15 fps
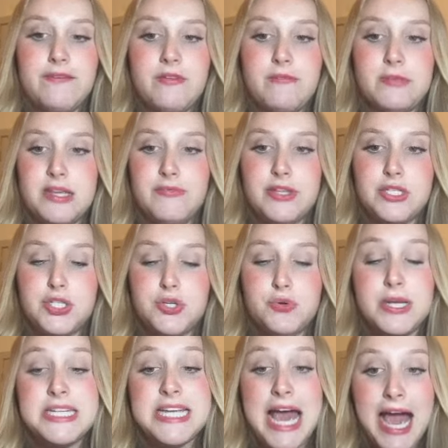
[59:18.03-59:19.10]
from defense to
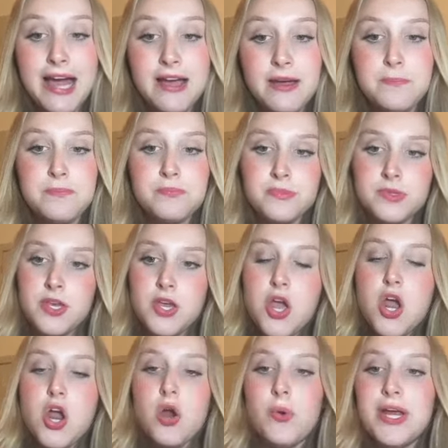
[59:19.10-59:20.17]
attack.
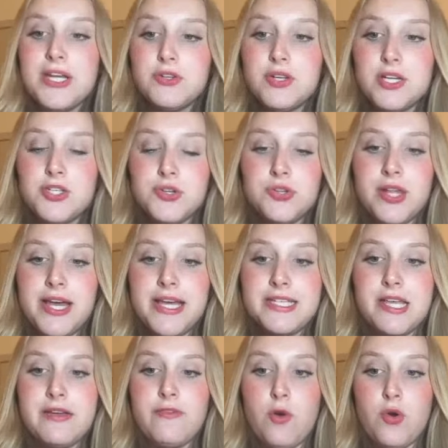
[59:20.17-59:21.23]
Rachel Nachula
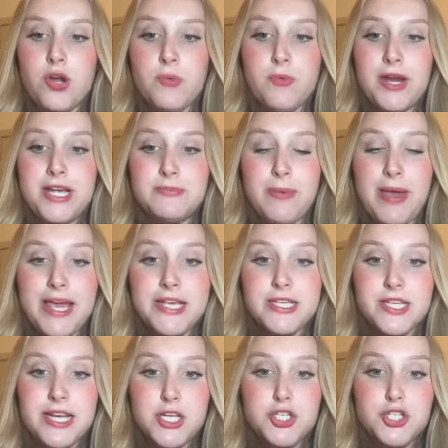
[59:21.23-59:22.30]
is a forward who brings pace
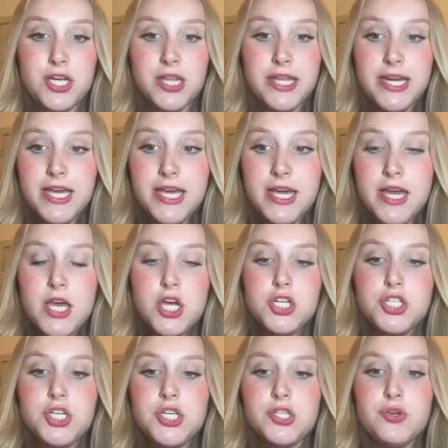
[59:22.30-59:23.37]
and agility.
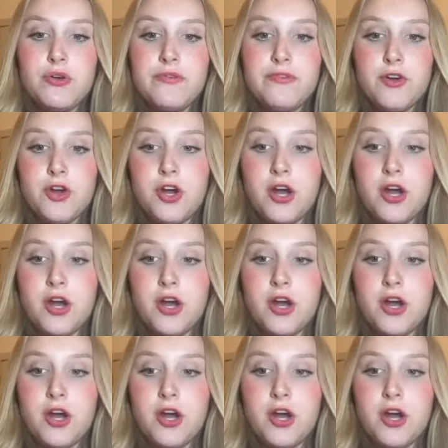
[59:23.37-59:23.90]
She is known for her